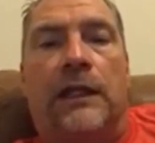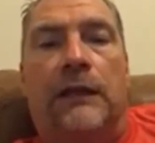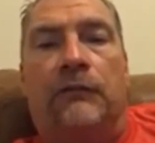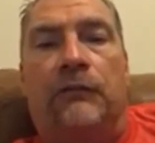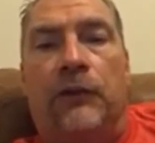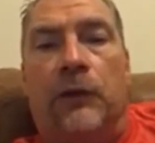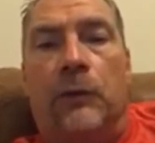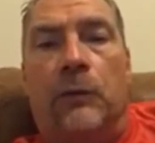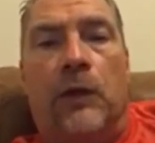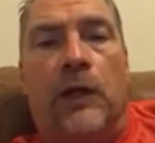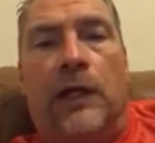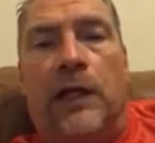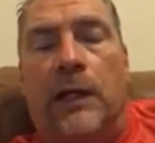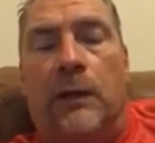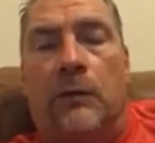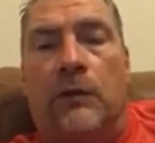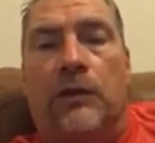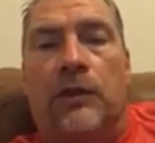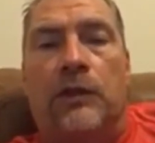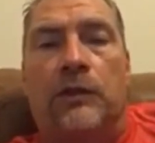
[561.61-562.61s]
if you're
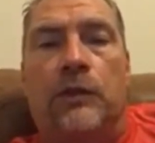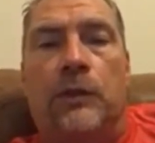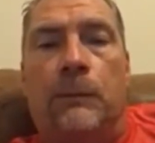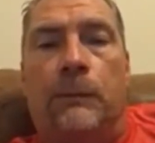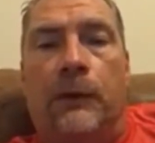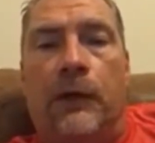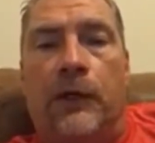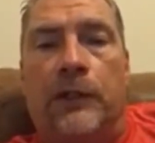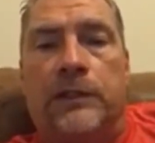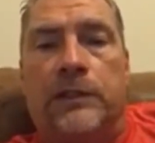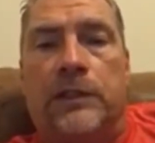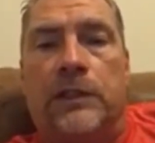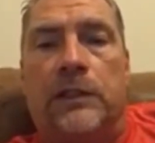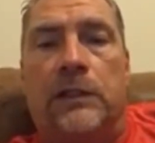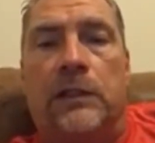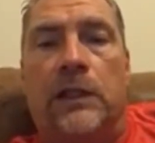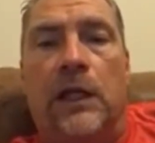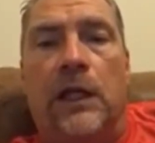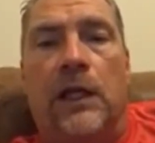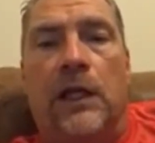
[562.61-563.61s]
working with a new
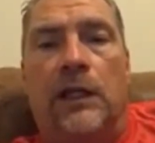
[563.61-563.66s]
person,